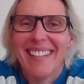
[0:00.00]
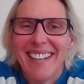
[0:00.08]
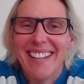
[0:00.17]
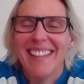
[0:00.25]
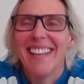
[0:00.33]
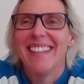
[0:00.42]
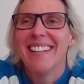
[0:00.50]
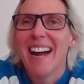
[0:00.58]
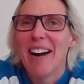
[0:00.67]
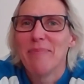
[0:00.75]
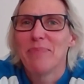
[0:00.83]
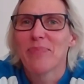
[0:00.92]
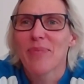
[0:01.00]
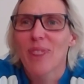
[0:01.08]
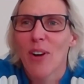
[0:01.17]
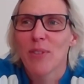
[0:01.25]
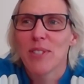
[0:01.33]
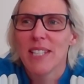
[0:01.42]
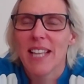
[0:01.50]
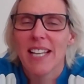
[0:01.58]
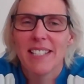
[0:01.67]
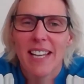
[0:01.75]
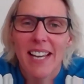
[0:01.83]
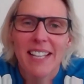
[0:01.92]
And then obviously did
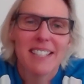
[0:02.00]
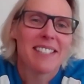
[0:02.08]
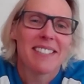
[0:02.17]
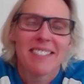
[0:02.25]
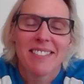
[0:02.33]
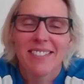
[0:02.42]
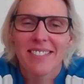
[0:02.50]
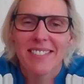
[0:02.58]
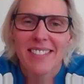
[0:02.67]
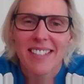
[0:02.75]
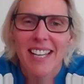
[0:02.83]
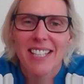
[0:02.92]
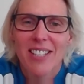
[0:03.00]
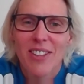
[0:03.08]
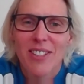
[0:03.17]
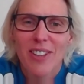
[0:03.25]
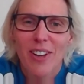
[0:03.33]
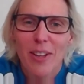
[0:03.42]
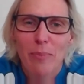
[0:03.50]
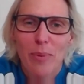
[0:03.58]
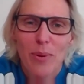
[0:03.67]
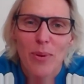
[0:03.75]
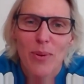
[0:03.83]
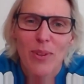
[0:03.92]
that dance on the side of the
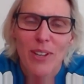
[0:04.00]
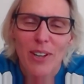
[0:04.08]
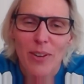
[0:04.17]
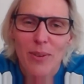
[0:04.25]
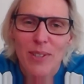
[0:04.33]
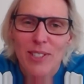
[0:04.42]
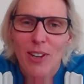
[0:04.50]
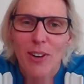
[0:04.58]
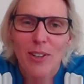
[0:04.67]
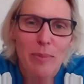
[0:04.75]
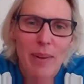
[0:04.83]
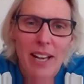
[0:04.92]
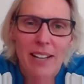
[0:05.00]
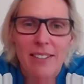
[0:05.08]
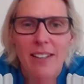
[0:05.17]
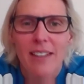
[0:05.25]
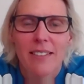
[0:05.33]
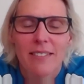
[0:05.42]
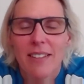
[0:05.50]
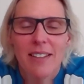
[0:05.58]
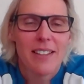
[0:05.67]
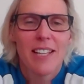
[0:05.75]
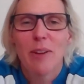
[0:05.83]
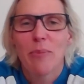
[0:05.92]
pool that I'd always joked about, you know,
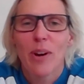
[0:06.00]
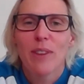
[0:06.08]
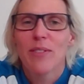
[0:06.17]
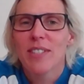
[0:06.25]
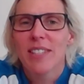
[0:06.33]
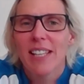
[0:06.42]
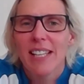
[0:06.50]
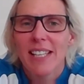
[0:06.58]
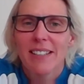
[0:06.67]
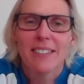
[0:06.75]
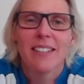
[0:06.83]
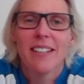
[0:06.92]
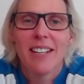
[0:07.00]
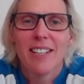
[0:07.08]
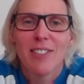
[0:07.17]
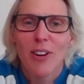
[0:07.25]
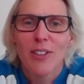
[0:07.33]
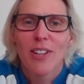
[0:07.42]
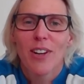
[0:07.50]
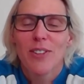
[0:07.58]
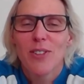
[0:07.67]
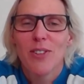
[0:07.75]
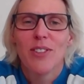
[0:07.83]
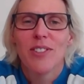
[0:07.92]
year previously, joked that I'd
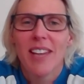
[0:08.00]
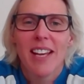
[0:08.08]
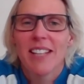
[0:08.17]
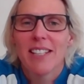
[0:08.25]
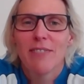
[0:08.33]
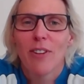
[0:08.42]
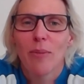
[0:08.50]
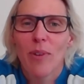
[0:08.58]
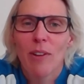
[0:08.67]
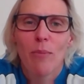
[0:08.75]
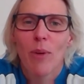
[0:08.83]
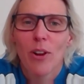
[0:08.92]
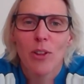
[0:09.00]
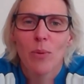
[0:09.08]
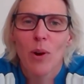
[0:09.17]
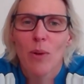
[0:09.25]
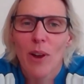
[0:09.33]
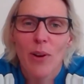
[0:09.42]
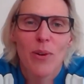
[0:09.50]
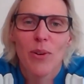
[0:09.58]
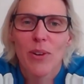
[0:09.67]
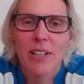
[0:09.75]
do this dance if I ever broke the world record.